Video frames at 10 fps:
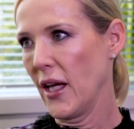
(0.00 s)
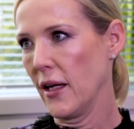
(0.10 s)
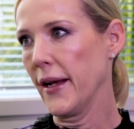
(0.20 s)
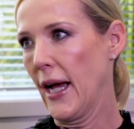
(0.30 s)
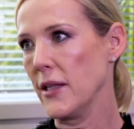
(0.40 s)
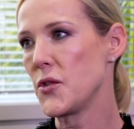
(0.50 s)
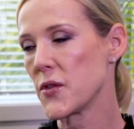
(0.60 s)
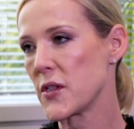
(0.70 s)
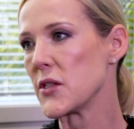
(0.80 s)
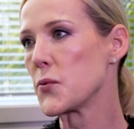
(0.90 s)
in
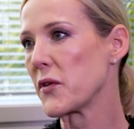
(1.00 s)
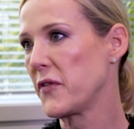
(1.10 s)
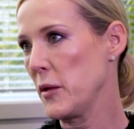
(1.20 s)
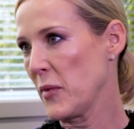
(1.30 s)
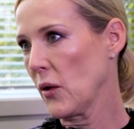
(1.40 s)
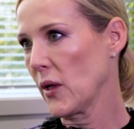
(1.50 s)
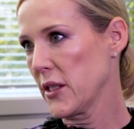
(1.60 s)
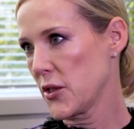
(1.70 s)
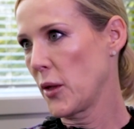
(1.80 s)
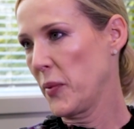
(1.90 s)
agencies with female
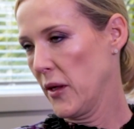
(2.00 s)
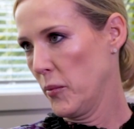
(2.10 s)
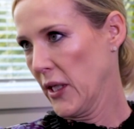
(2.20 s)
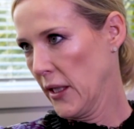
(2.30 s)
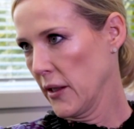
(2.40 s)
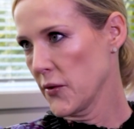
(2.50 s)
leadership at the beginning.